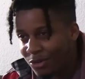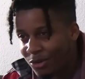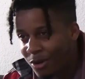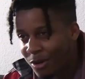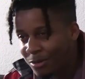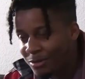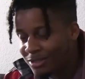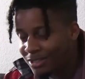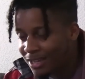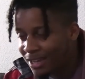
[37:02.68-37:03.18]
You know
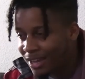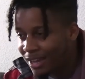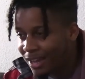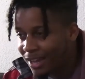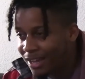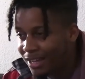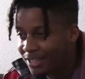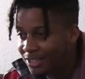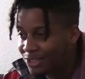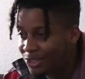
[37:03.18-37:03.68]
what I'm
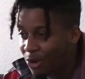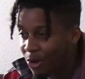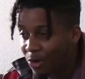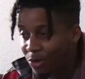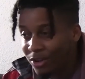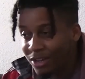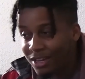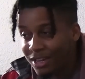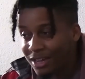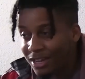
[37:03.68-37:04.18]
saying?
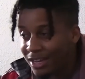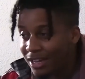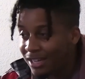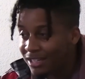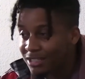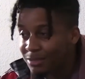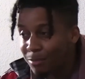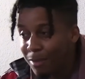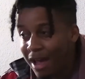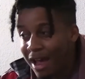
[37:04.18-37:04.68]
So he, he
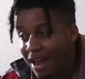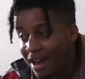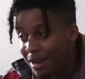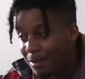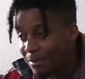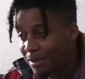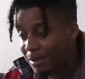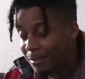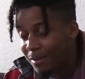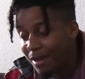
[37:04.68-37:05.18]

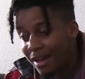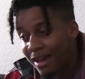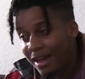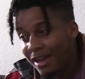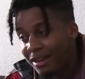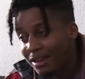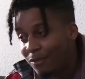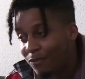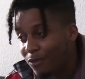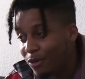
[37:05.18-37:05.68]
inspired me,
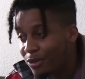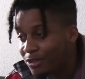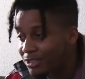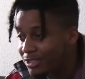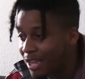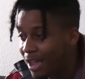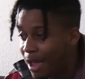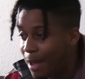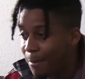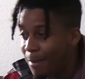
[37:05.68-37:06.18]
man. The
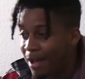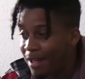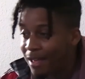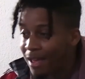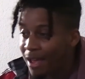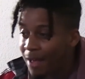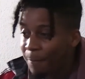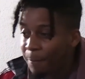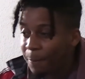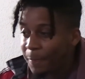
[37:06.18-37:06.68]
first time
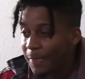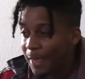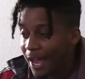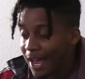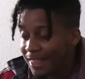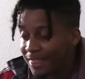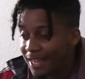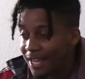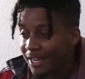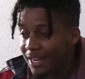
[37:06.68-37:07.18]
I
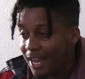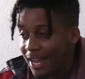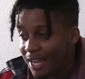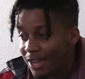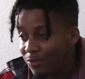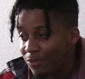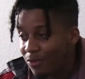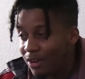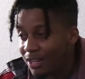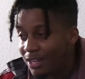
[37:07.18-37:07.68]
I think that
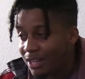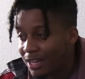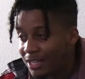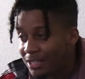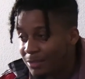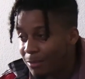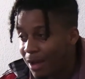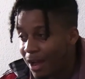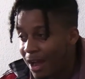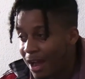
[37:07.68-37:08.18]
he really
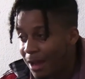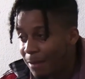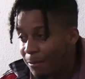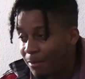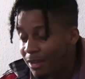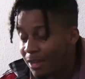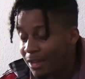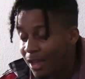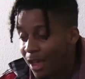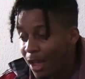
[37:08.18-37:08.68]

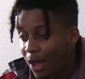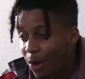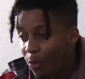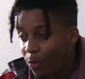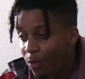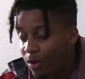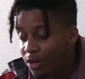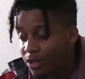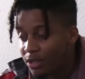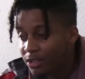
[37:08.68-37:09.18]
inspired me
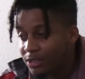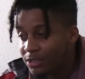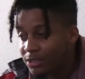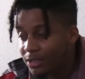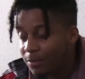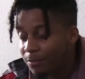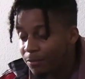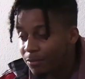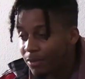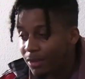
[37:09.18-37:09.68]

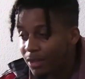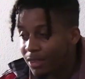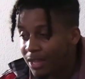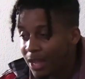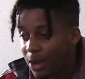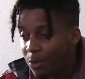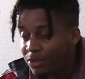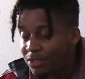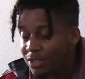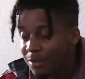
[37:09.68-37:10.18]
was
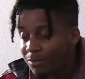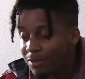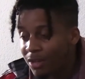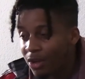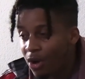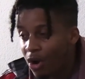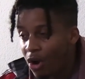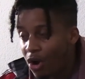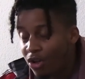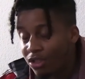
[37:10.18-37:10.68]
there was
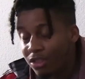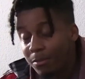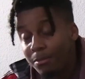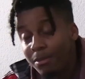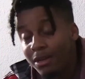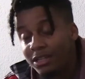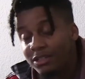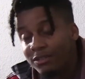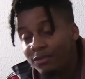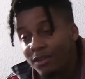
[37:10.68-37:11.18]
something called the
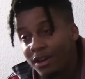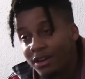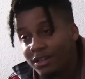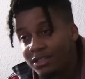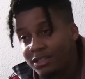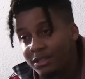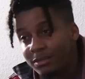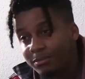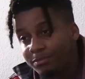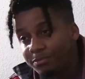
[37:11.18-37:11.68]
Mix
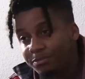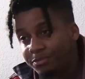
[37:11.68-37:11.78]
Fest.